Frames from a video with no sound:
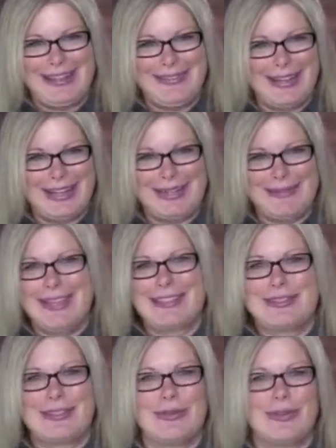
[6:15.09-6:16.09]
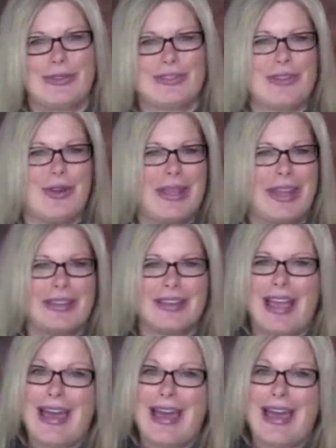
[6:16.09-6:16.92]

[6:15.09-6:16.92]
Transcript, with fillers: You ready to make this cute little snowman?